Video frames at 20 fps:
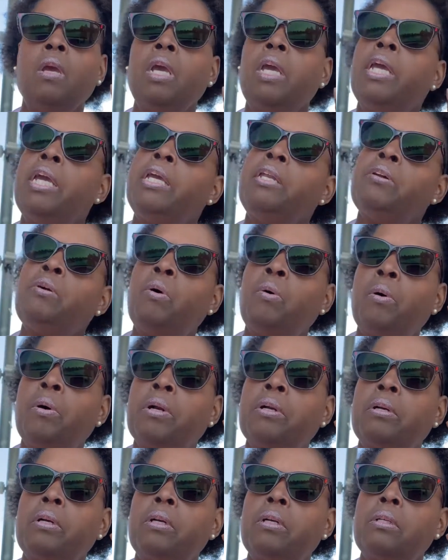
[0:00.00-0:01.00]
In
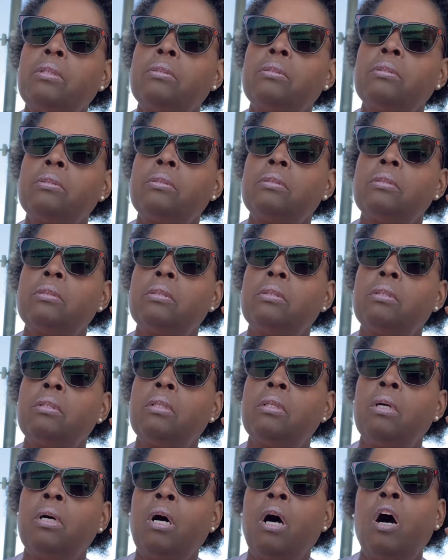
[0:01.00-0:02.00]
order
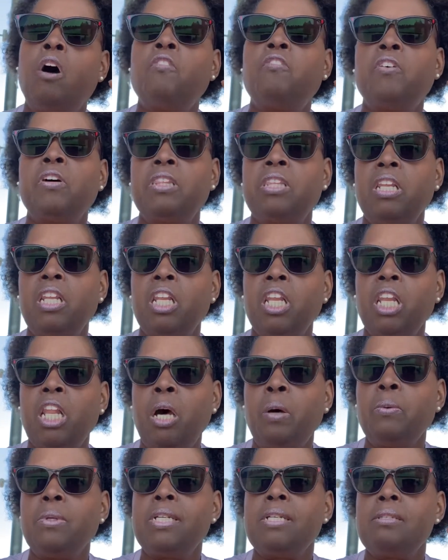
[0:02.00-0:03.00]
for the
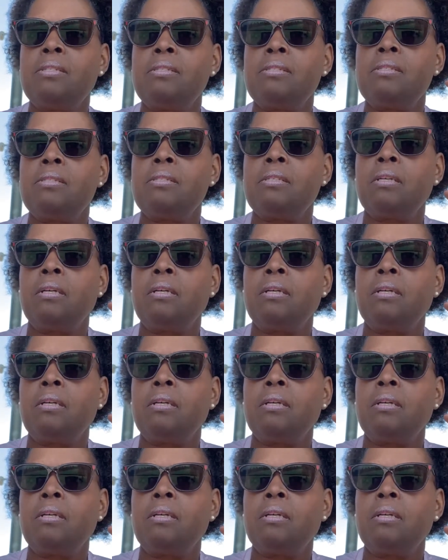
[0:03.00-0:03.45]
lotus